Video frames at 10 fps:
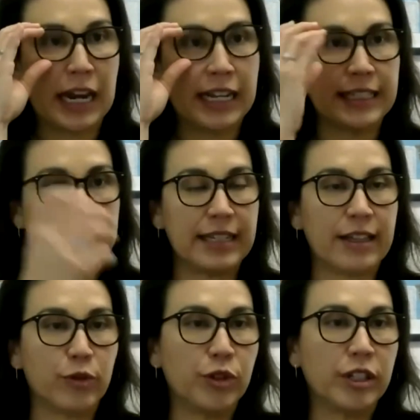And
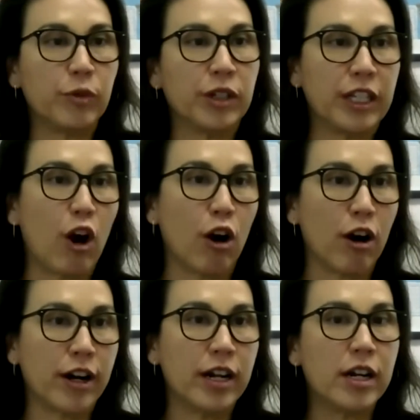it's really, really
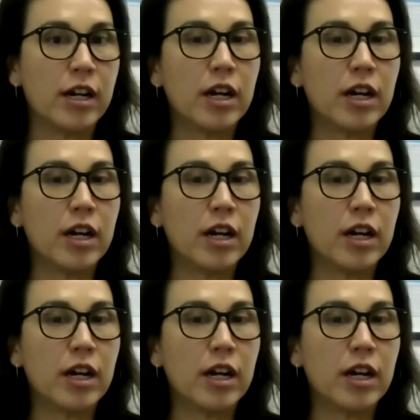hard